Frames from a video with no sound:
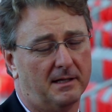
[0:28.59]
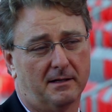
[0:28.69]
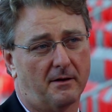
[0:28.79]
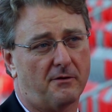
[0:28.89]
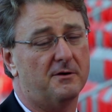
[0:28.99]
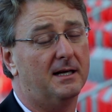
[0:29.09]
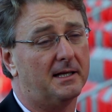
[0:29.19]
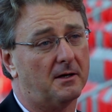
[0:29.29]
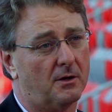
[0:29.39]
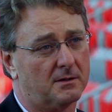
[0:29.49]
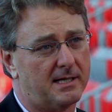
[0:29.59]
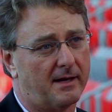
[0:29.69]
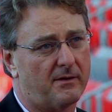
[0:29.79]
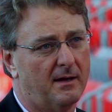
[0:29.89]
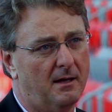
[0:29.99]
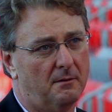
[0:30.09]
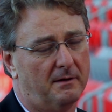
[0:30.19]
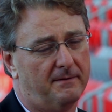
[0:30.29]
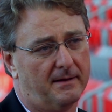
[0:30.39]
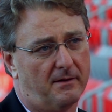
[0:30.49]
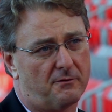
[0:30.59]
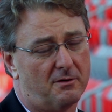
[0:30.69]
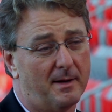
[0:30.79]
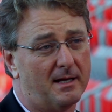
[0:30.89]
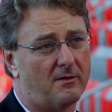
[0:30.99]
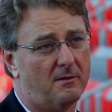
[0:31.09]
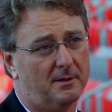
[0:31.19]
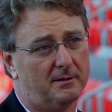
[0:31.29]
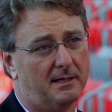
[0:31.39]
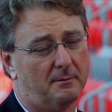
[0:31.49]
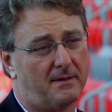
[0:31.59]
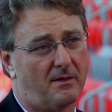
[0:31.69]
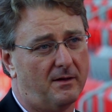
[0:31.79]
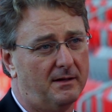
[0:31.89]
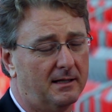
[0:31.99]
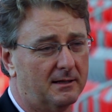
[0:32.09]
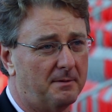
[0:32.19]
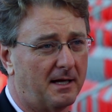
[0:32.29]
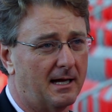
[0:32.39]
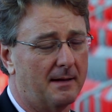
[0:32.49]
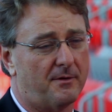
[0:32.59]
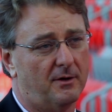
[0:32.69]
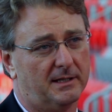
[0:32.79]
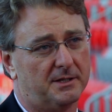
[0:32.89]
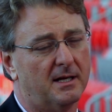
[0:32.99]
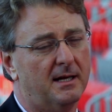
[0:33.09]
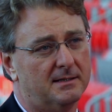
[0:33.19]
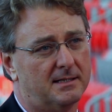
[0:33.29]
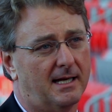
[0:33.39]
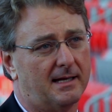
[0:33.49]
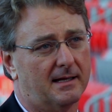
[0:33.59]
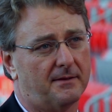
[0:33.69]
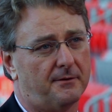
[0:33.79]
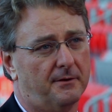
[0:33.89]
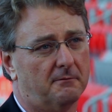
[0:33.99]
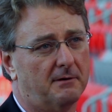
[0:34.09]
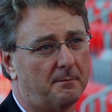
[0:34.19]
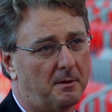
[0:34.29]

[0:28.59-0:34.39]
And in an Australian context, we've had this tremendous ability with the Sydney Olympic Games knowledge to take that through to